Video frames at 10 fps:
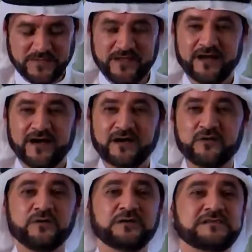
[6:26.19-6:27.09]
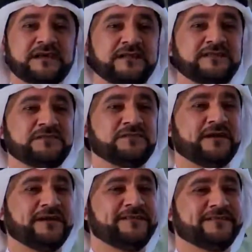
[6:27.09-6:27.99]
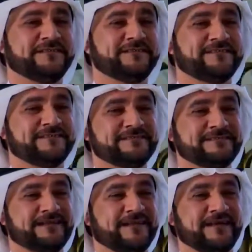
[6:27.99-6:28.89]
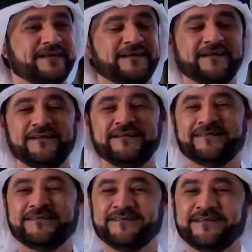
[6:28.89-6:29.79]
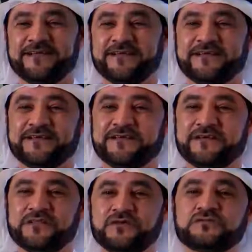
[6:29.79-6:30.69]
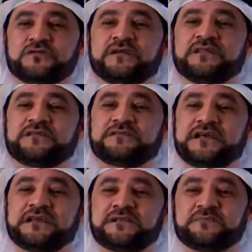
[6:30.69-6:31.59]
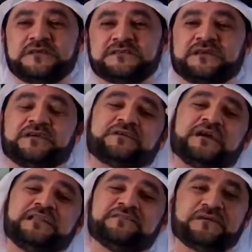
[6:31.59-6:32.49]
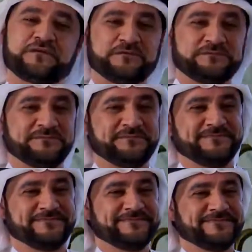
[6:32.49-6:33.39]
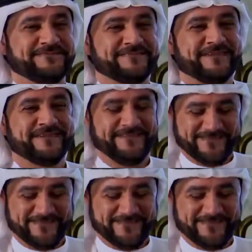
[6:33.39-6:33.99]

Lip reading: Are you all excited tonight? Yeah? Those who are not excited, please, you can leave the room, right?